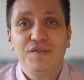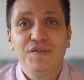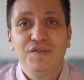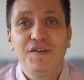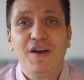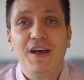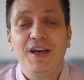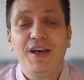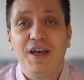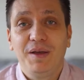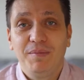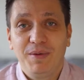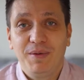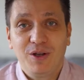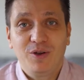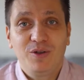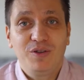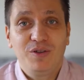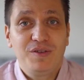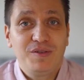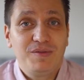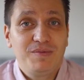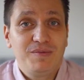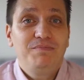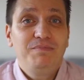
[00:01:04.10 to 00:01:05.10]
fair
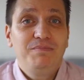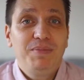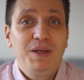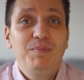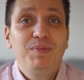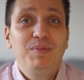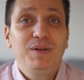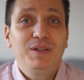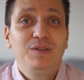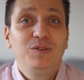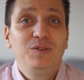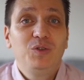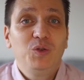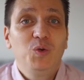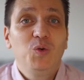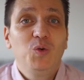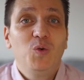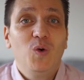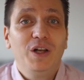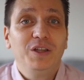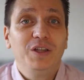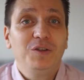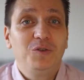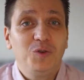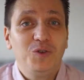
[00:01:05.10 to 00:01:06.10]
because people do
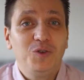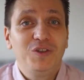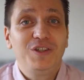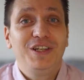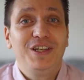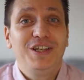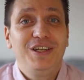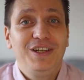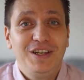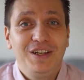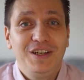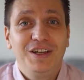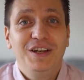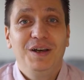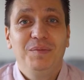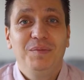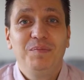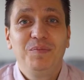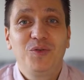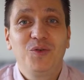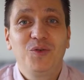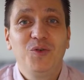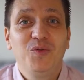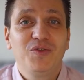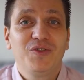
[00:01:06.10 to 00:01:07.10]
want to see
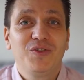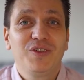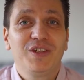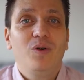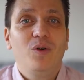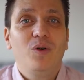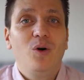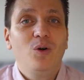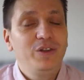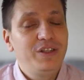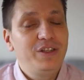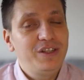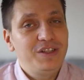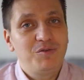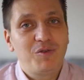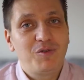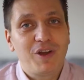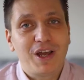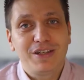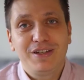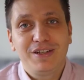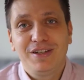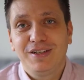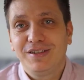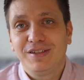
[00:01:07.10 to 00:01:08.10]
proofs. All these
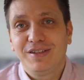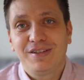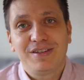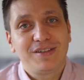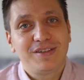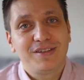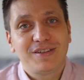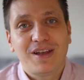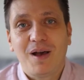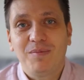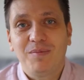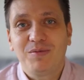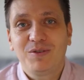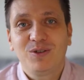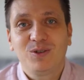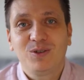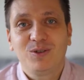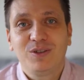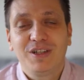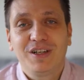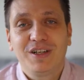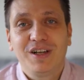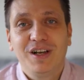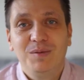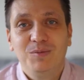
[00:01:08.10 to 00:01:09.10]
reactions
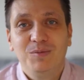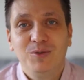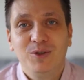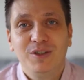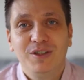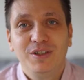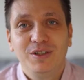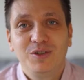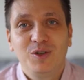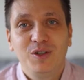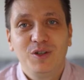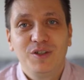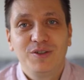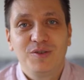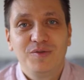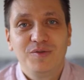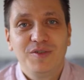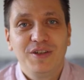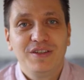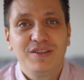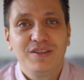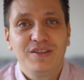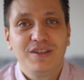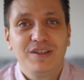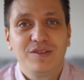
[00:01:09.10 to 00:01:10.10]
absolutely come with the joys of
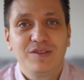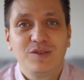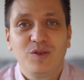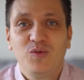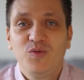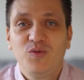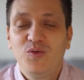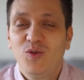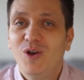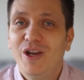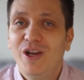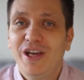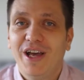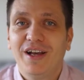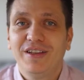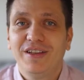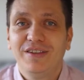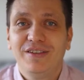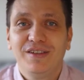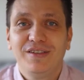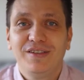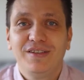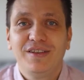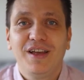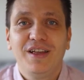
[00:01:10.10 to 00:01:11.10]
internet, so fully
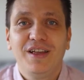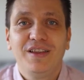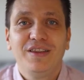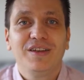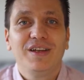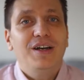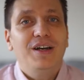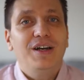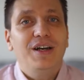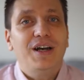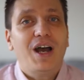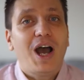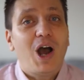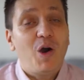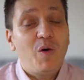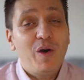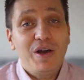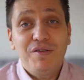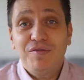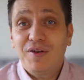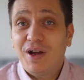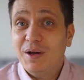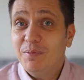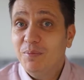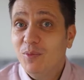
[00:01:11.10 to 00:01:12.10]
understand.
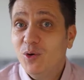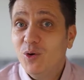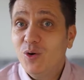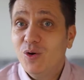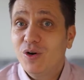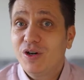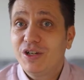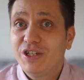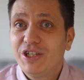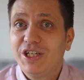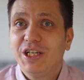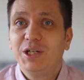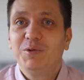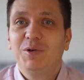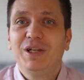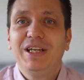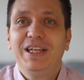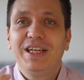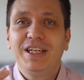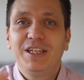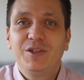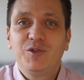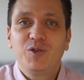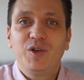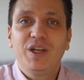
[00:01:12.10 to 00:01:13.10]
However, I'm more
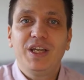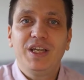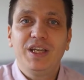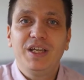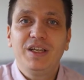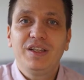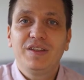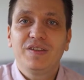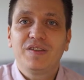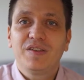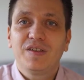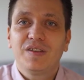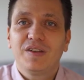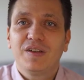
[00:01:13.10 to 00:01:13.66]
genuinely intrigued